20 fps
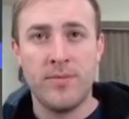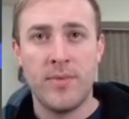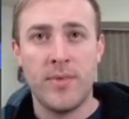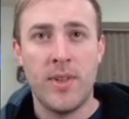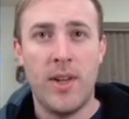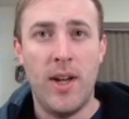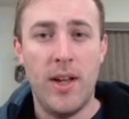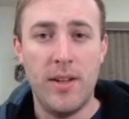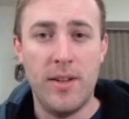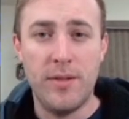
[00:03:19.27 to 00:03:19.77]

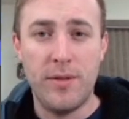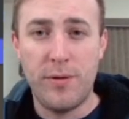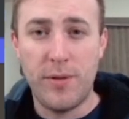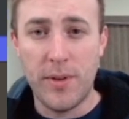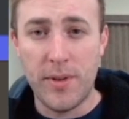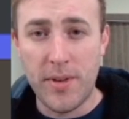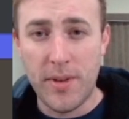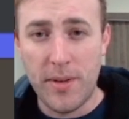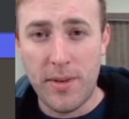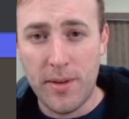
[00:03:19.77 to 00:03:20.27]
And
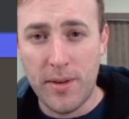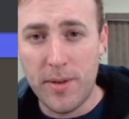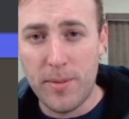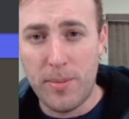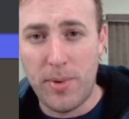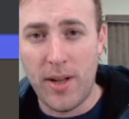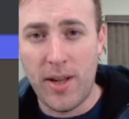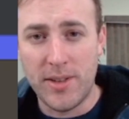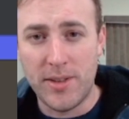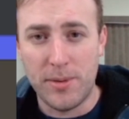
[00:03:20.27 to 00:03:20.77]
for the
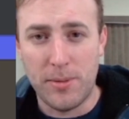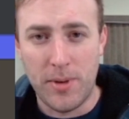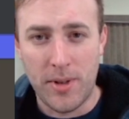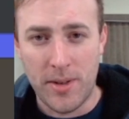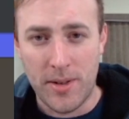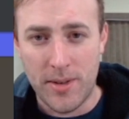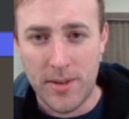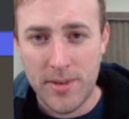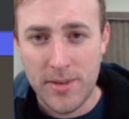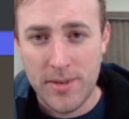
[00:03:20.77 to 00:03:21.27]
third place
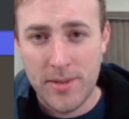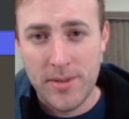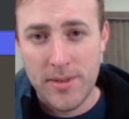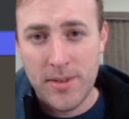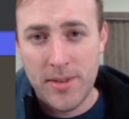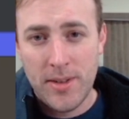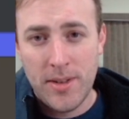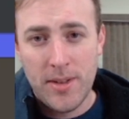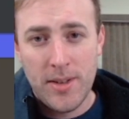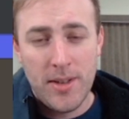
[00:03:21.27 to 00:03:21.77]
winner,
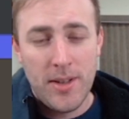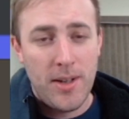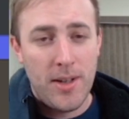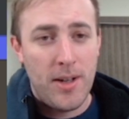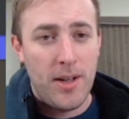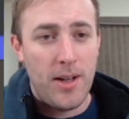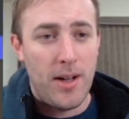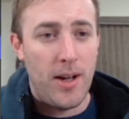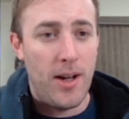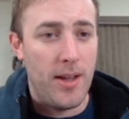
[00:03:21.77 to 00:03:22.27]

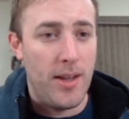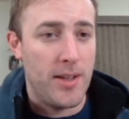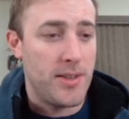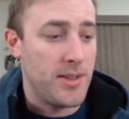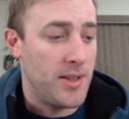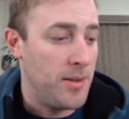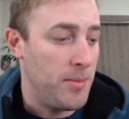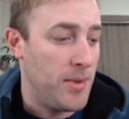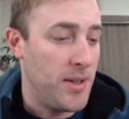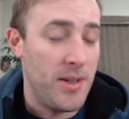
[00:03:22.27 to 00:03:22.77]
that's
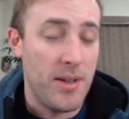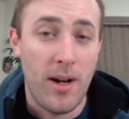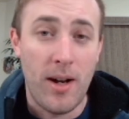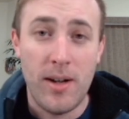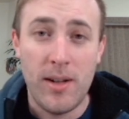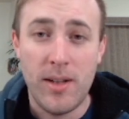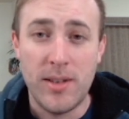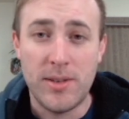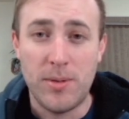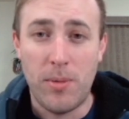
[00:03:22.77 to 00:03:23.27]
going to be
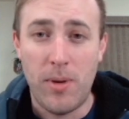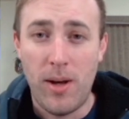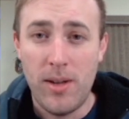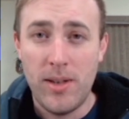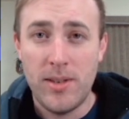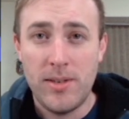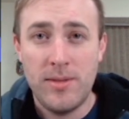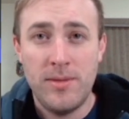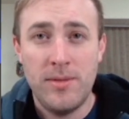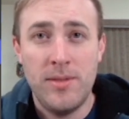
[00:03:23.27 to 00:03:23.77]
Nautilus
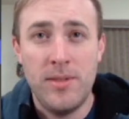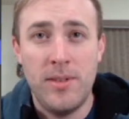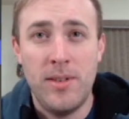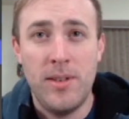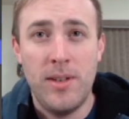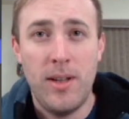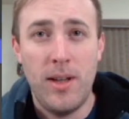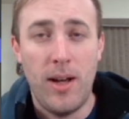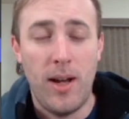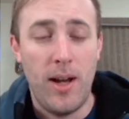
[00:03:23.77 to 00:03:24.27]
Wallet.
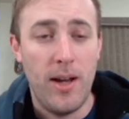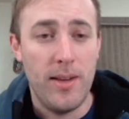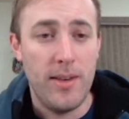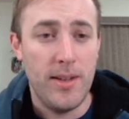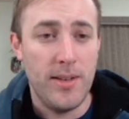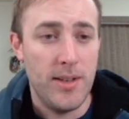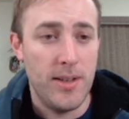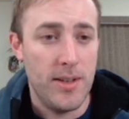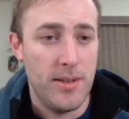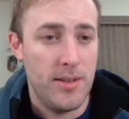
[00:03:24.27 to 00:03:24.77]

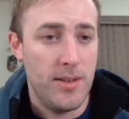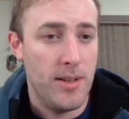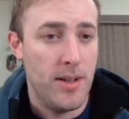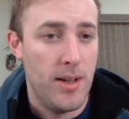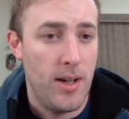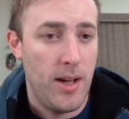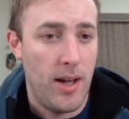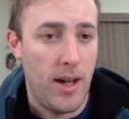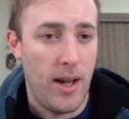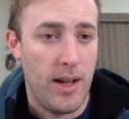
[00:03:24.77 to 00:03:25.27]
They did
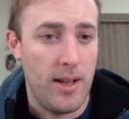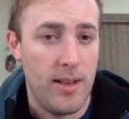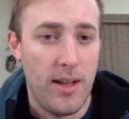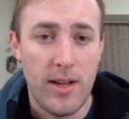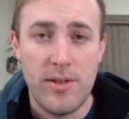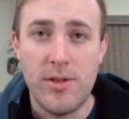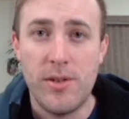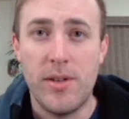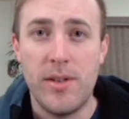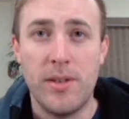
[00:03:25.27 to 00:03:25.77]
a
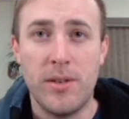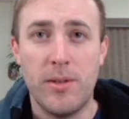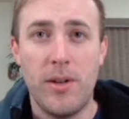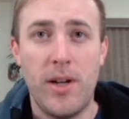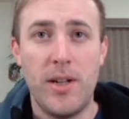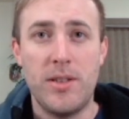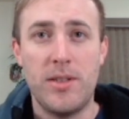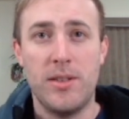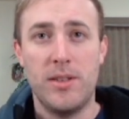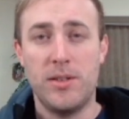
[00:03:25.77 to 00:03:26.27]
Ledger
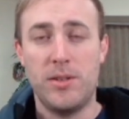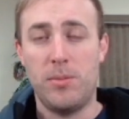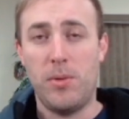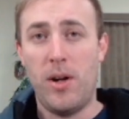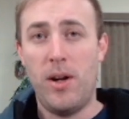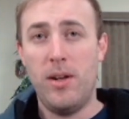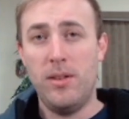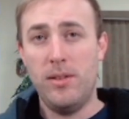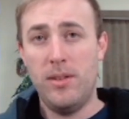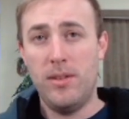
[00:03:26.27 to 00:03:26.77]
integration as
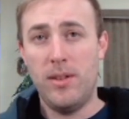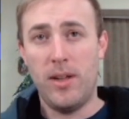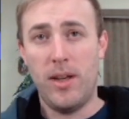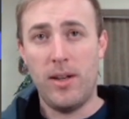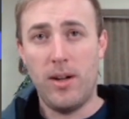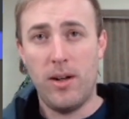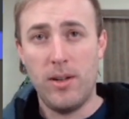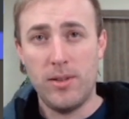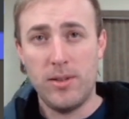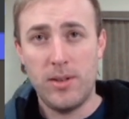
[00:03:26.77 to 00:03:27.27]
well,
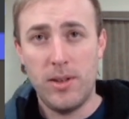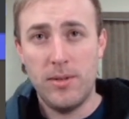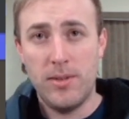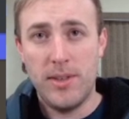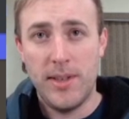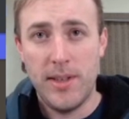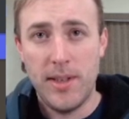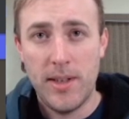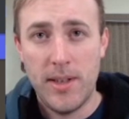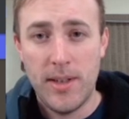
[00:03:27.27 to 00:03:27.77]
and also
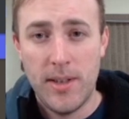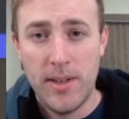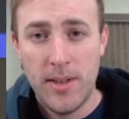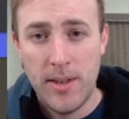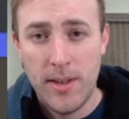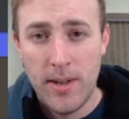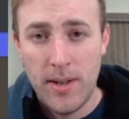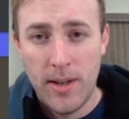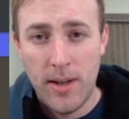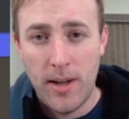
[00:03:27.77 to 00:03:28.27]
did
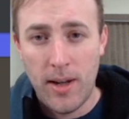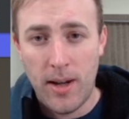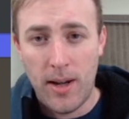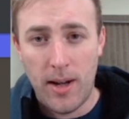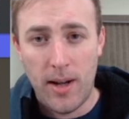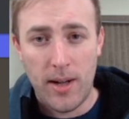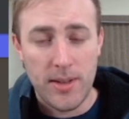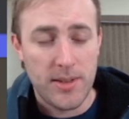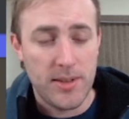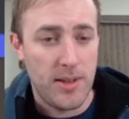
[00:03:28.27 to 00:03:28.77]

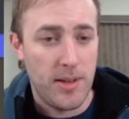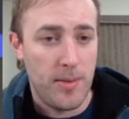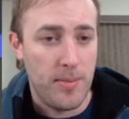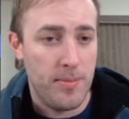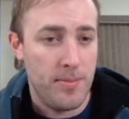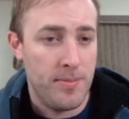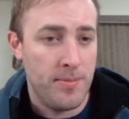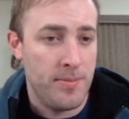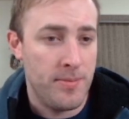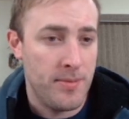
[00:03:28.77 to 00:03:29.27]

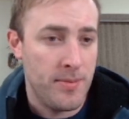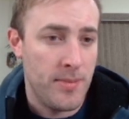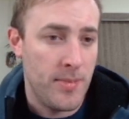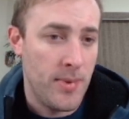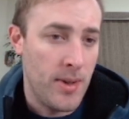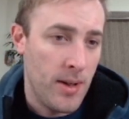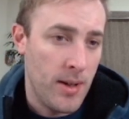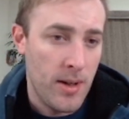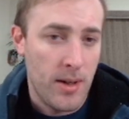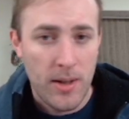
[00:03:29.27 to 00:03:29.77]
some
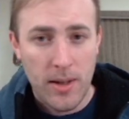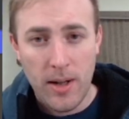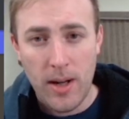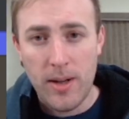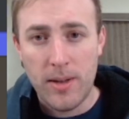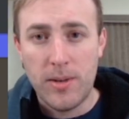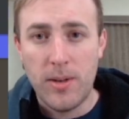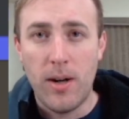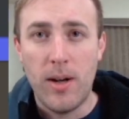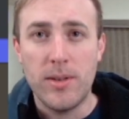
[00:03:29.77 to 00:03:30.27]

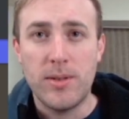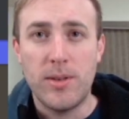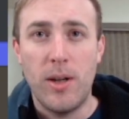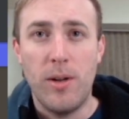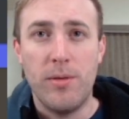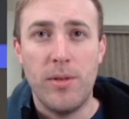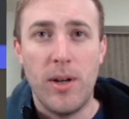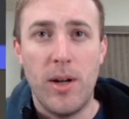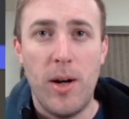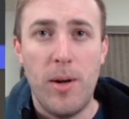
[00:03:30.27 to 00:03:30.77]
kind of
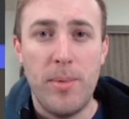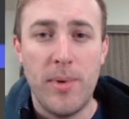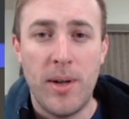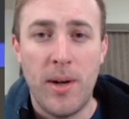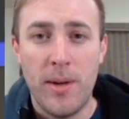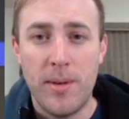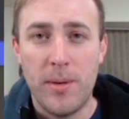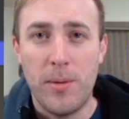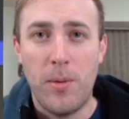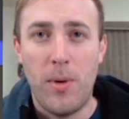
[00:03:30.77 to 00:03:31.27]
crossover, helping
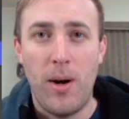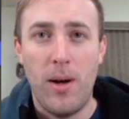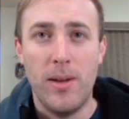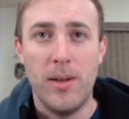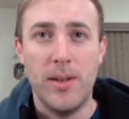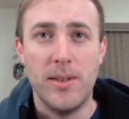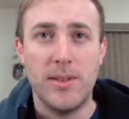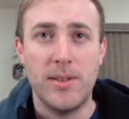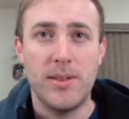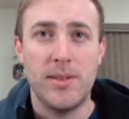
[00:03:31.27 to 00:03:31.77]
other
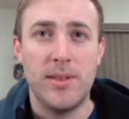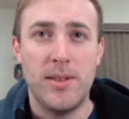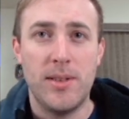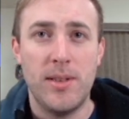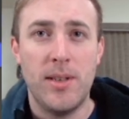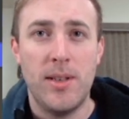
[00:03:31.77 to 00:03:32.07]
wallets